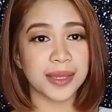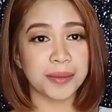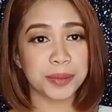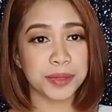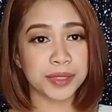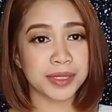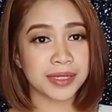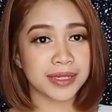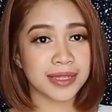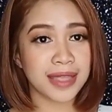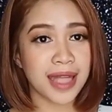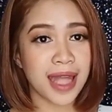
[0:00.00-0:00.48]

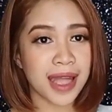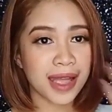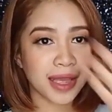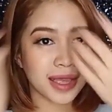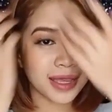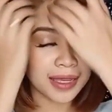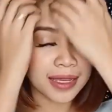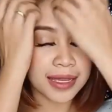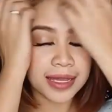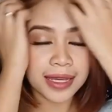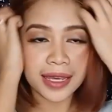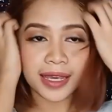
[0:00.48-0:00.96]
Tapos na.
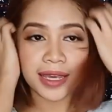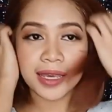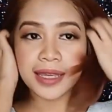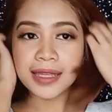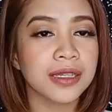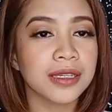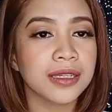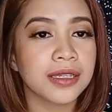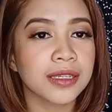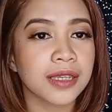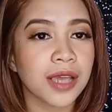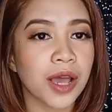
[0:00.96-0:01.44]

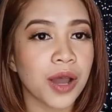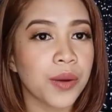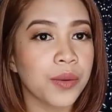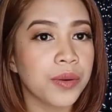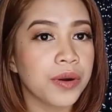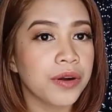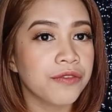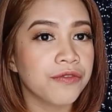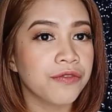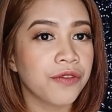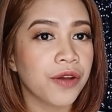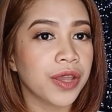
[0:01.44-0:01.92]
This is
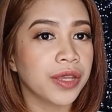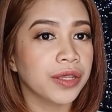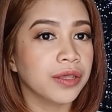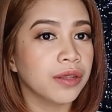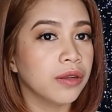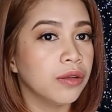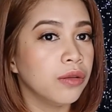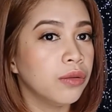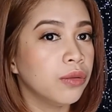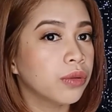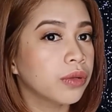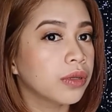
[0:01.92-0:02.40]
our
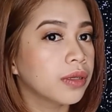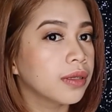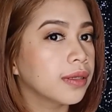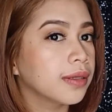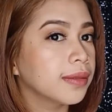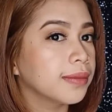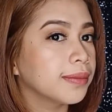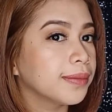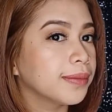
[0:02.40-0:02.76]
final look.